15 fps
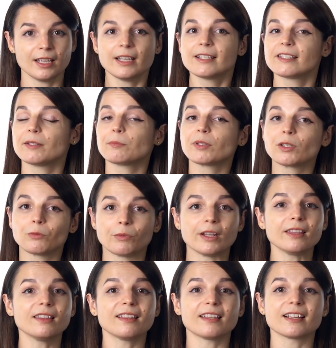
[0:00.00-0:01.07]
Simply
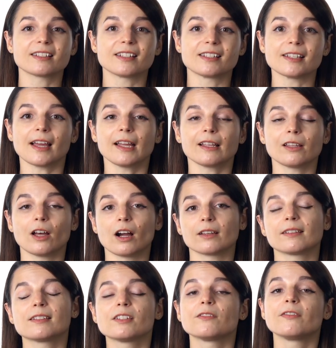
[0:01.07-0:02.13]
read the lesson dialogue
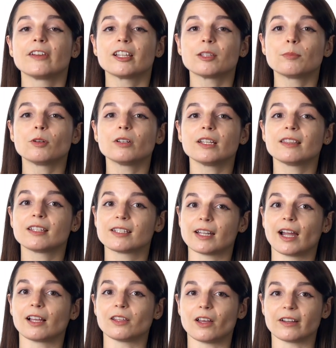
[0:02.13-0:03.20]
that's available in the
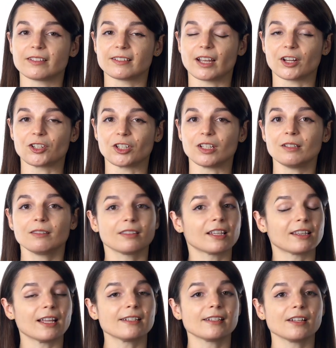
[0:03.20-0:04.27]
dialogue section, the
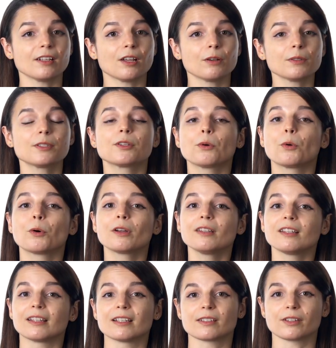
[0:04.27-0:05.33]
lesson notes, or the
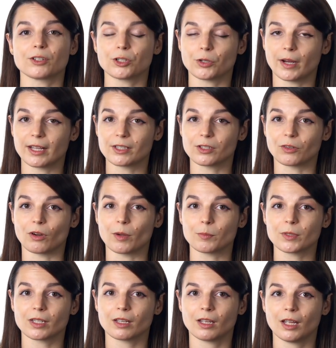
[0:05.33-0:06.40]
lesson
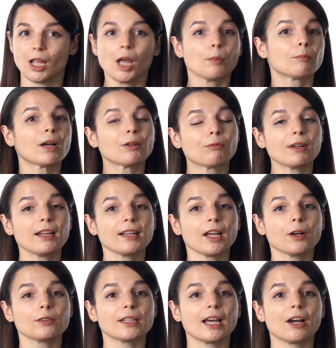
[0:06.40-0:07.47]
transcript. By reading
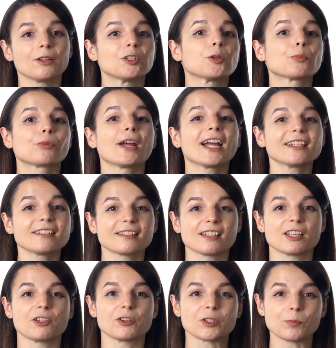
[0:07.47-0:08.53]
out loud, you're
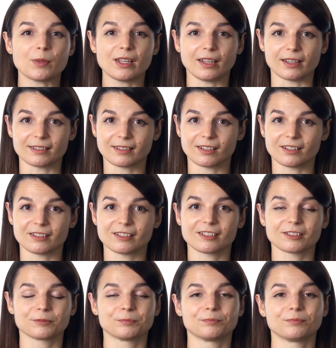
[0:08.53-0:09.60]
practicing your speaking skills.